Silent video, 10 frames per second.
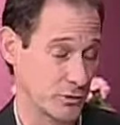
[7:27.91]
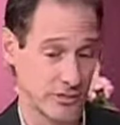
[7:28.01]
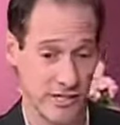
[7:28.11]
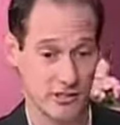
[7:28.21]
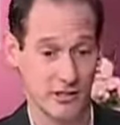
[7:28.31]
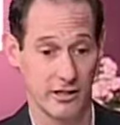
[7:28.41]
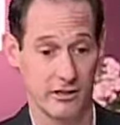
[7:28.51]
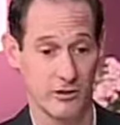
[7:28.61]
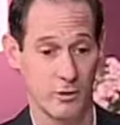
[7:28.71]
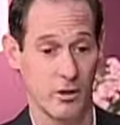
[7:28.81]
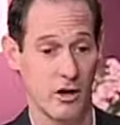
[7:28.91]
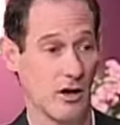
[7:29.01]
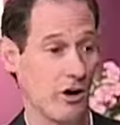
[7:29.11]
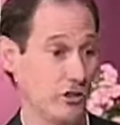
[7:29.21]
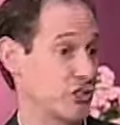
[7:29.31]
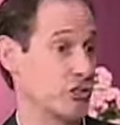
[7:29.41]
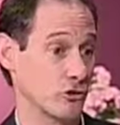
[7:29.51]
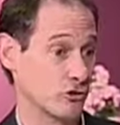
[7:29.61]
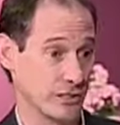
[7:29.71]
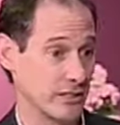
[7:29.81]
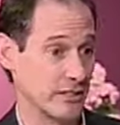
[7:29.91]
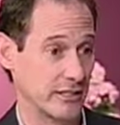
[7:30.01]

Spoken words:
We attach identity to our children